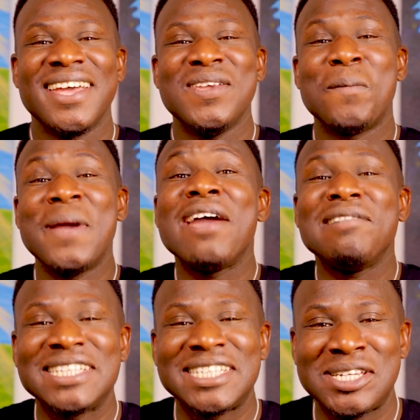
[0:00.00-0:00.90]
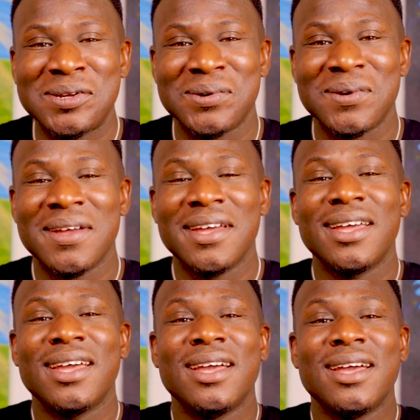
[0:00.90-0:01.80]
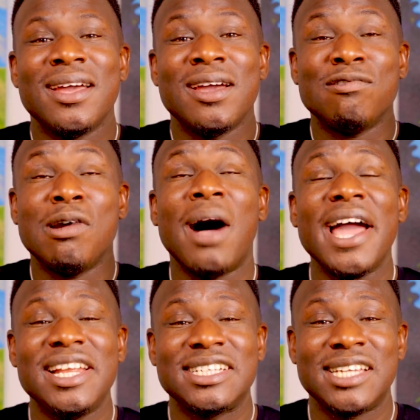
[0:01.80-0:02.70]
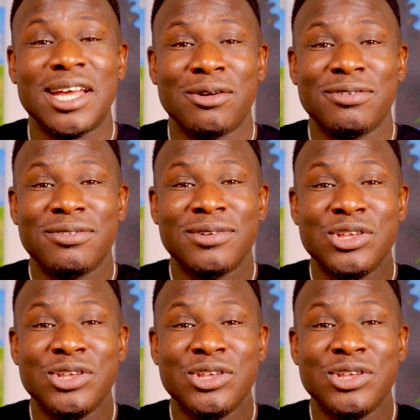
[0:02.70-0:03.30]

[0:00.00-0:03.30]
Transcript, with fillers: Your parents, too. Remind yourself